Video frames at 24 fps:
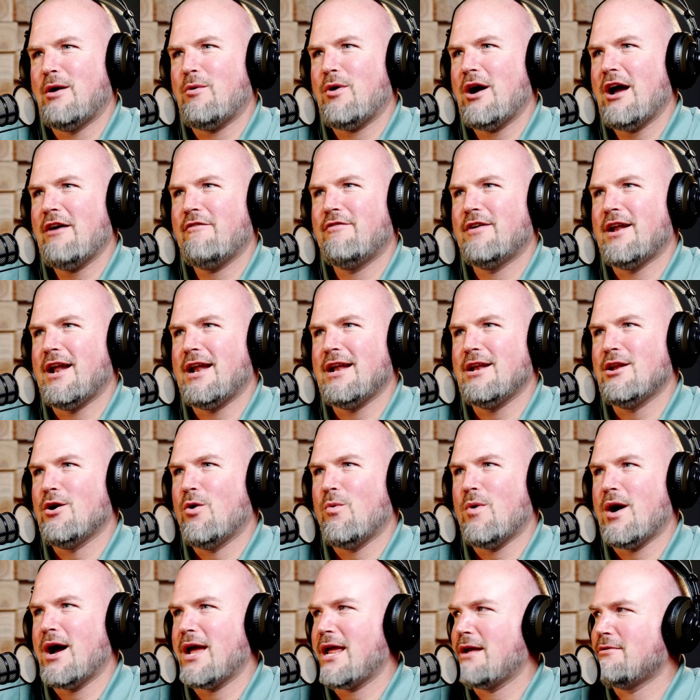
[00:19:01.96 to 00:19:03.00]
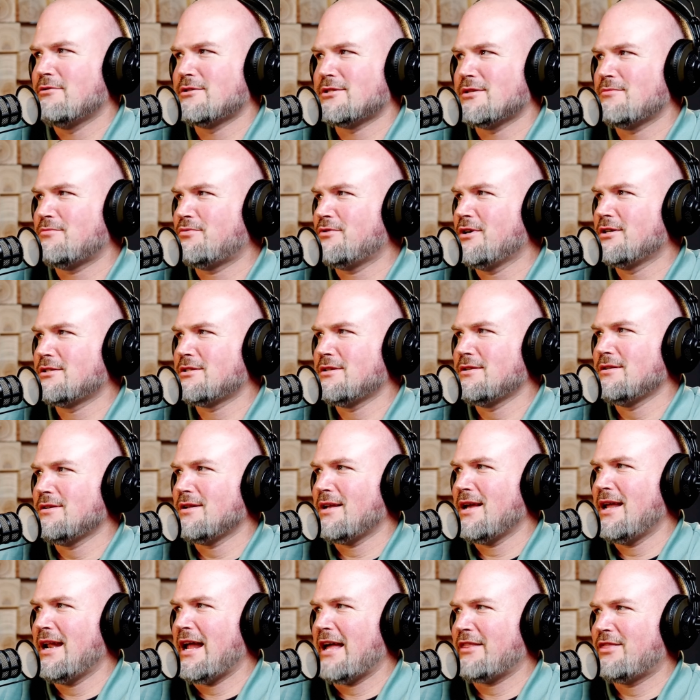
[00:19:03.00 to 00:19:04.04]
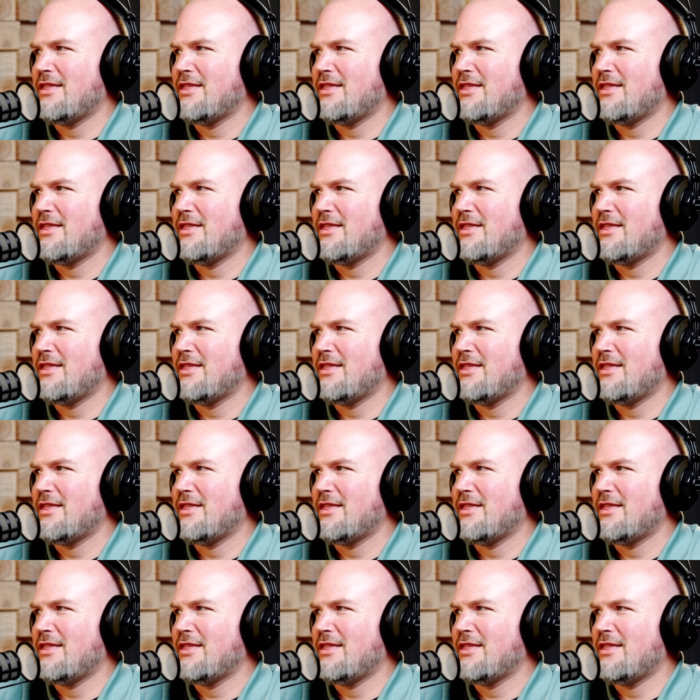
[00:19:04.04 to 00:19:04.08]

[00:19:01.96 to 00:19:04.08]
my wife and I didn't know why he was in prison, and